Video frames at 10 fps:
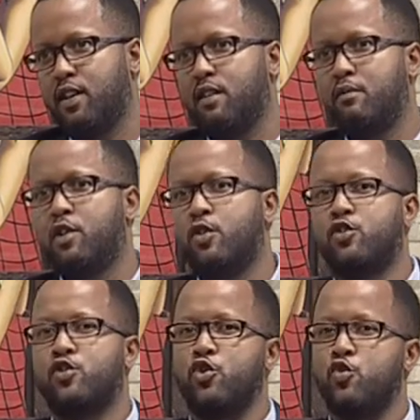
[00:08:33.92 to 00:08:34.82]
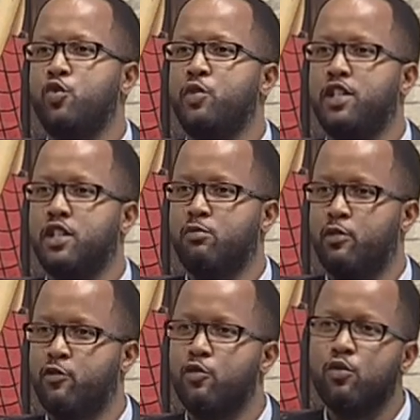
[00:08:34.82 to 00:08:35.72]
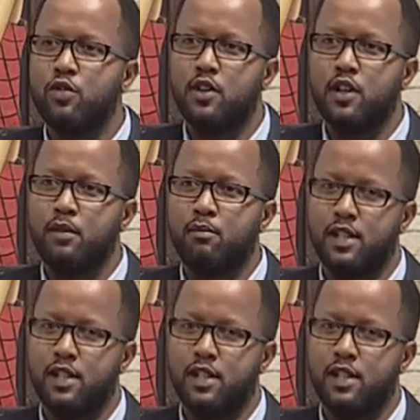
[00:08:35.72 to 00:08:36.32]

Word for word: because you would wish it to be full, but mm-hmm.